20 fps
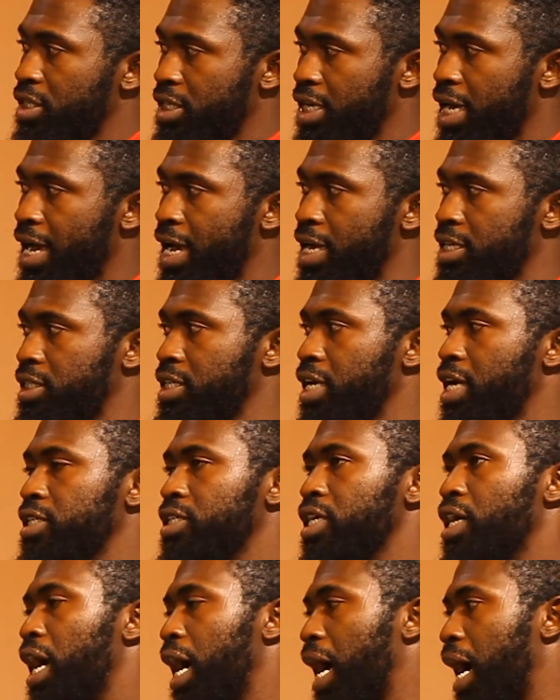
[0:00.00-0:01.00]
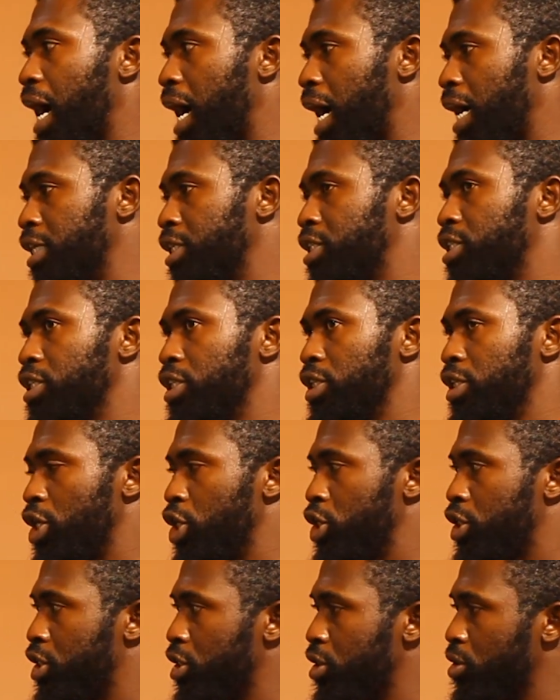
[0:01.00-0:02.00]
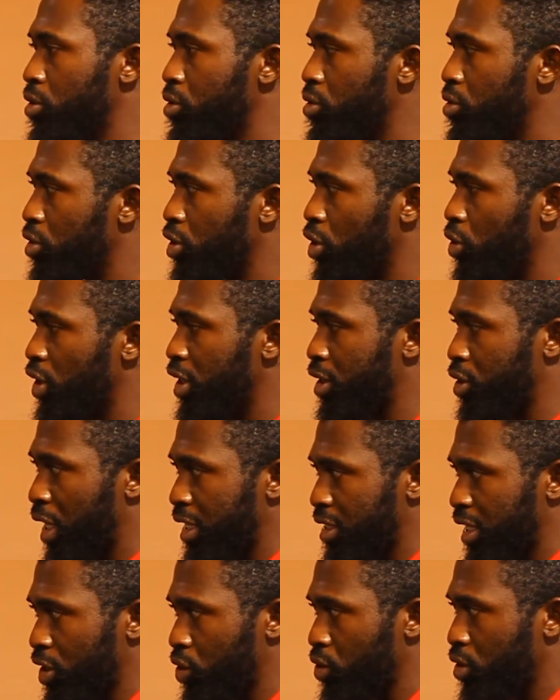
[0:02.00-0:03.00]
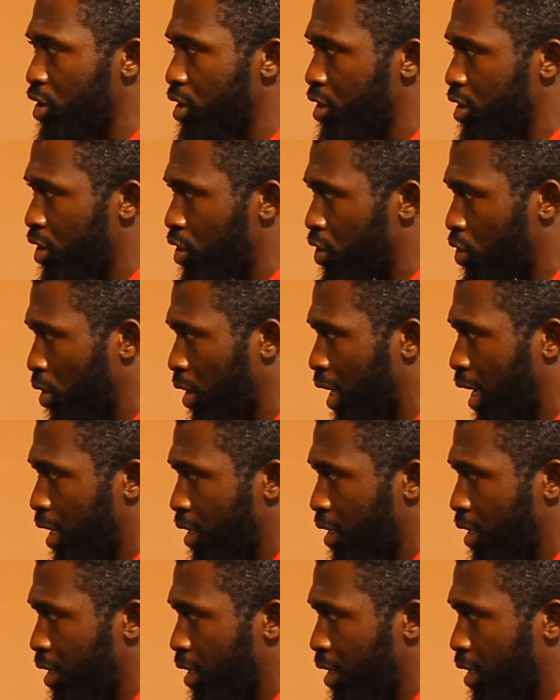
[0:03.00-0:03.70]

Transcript: Yes. And they deal, you know, the transaction is in dollar.